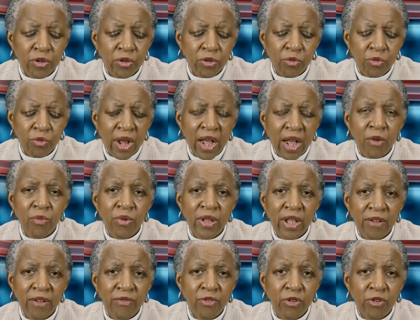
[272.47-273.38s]
throughout we
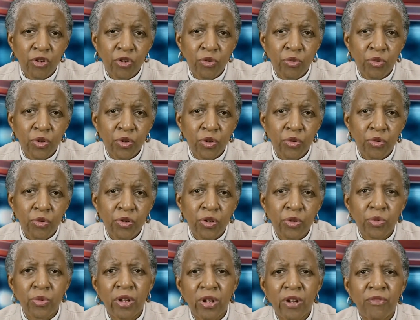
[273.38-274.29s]
have virtual
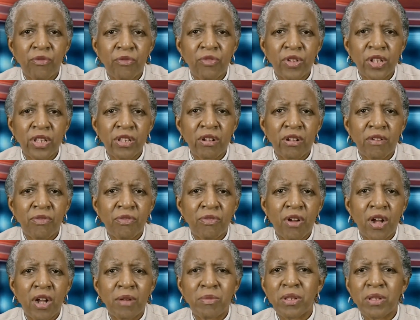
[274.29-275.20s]
tours. We're going to visit a farm.